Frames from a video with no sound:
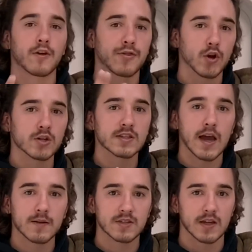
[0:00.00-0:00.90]
third
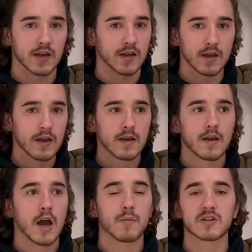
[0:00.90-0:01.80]
time today
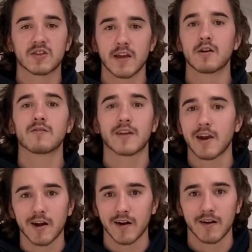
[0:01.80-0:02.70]
how much they don't
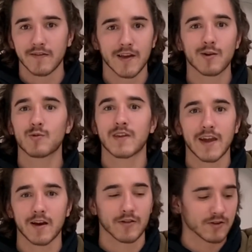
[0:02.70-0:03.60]
care. They don't
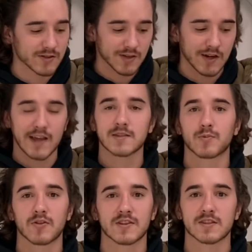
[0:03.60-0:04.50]
care. They're just going to
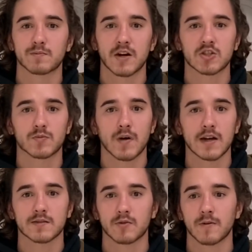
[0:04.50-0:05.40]
exploit this as much as
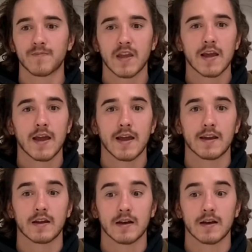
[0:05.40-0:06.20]
possible. And